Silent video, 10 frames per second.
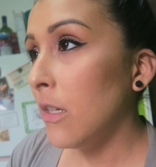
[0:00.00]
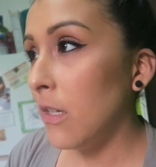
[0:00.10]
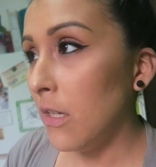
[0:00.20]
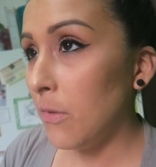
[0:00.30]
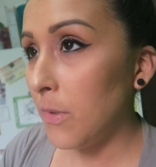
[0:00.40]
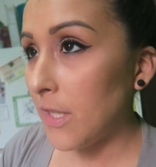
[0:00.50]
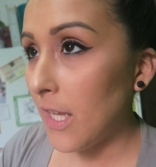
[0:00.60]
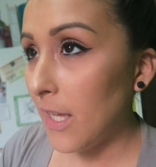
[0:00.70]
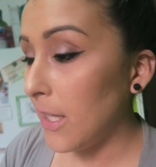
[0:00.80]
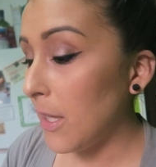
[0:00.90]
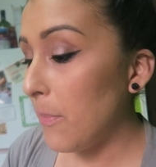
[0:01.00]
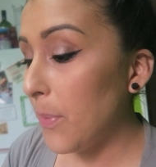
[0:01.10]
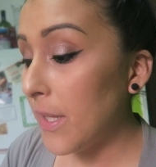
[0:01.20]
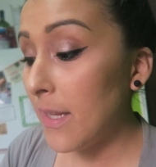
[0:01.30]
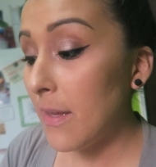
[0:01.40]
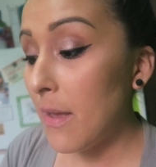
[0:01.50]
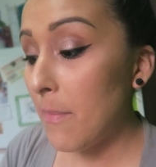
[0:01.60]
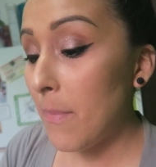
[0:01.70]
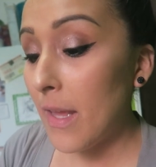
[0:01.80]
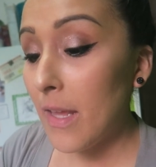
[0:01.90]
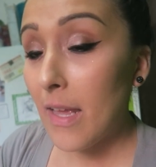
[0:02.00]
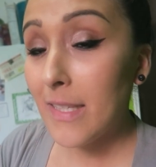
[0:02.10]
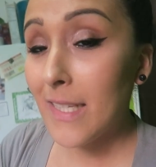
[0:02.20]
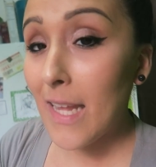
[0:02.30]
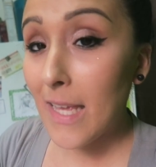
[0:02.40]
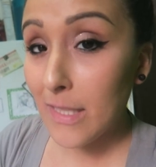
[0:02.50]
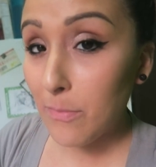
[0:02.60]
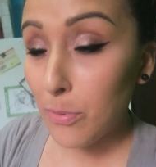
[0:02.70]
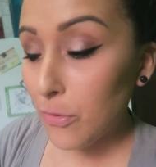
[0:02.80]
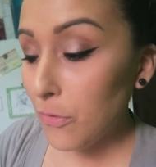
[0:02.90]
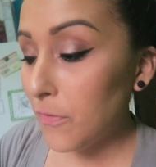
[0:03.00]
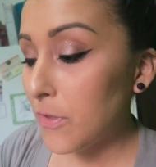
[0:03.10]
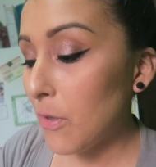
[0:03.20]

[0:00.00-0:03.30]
uh, what the heck. But my skin has improved.